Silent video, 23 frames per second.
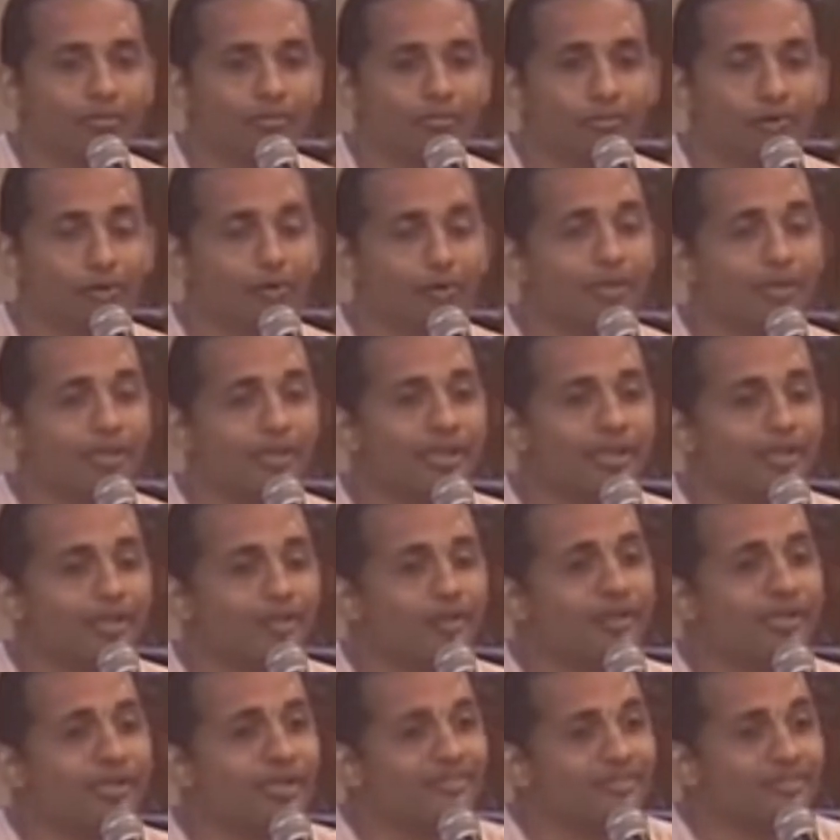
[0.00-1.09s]
Prabhupada, I
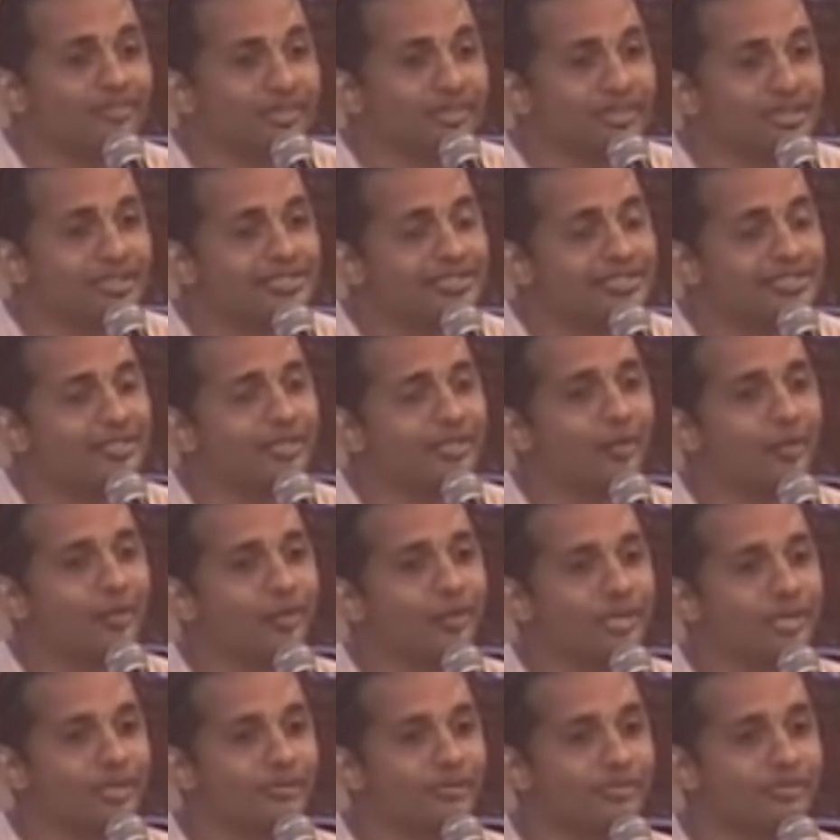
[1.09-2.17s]
don't have taste in the holy
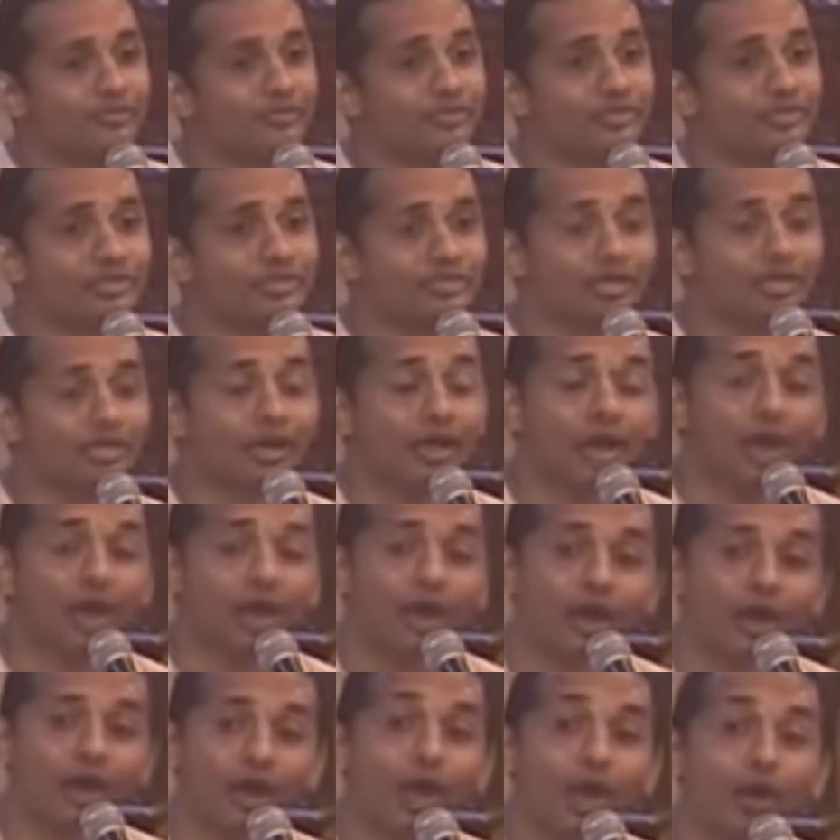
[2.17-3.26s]
name of Krishna.
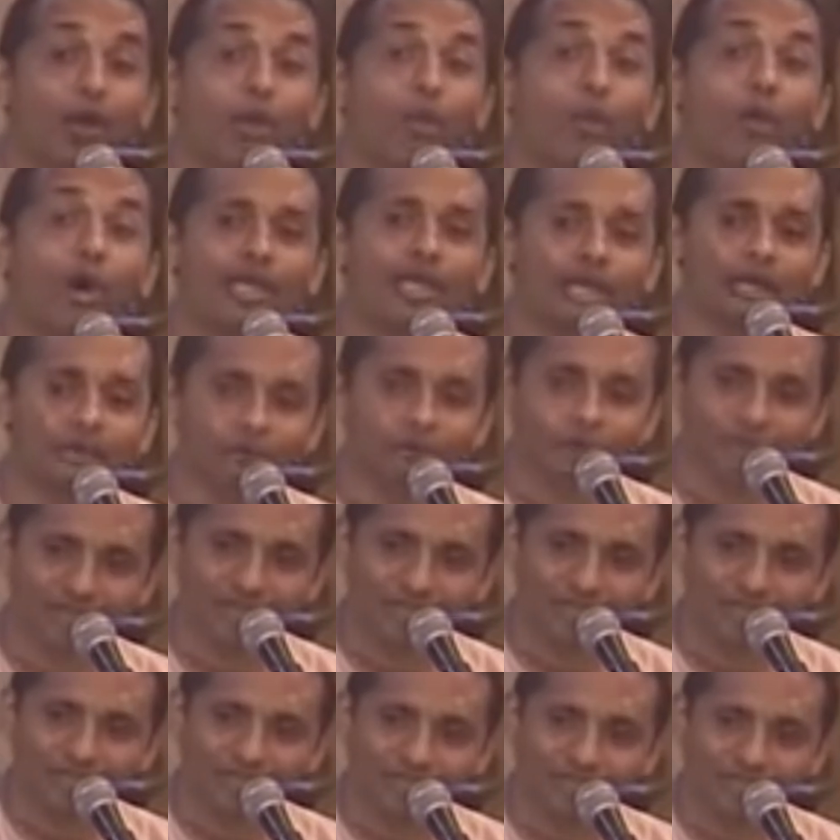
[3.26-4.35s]
Why are you not
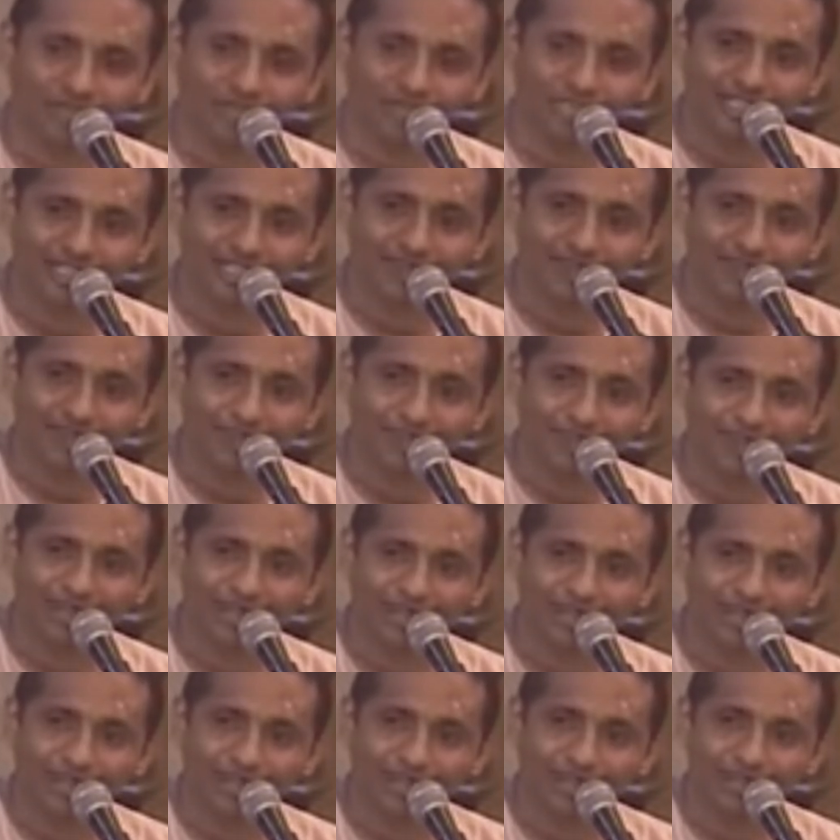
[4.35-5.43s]
having taste in the holy
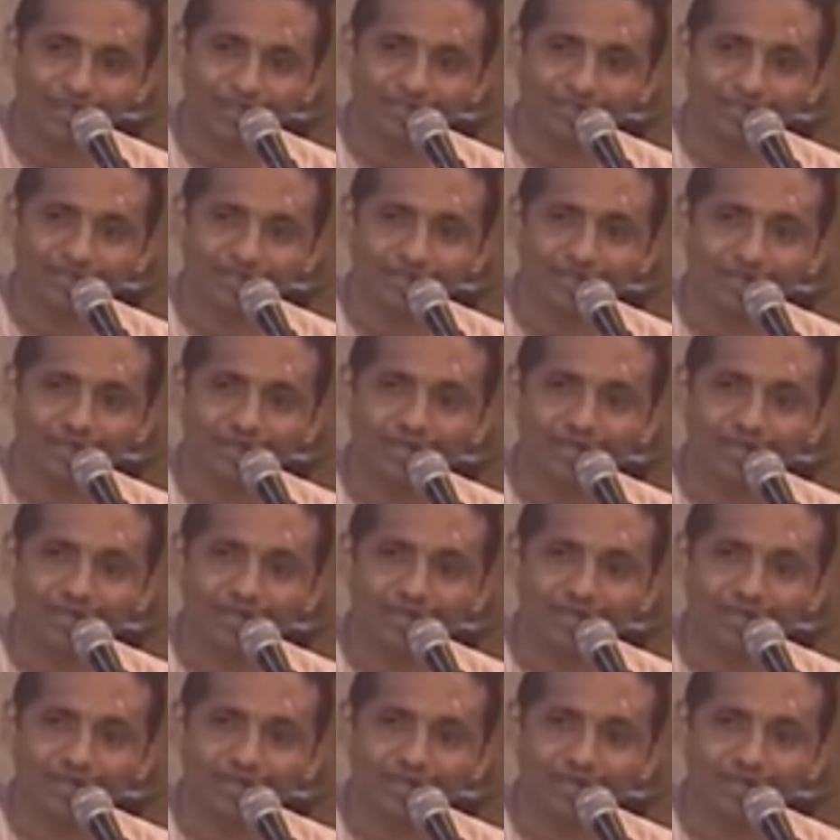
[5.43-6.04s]
name of Krishna?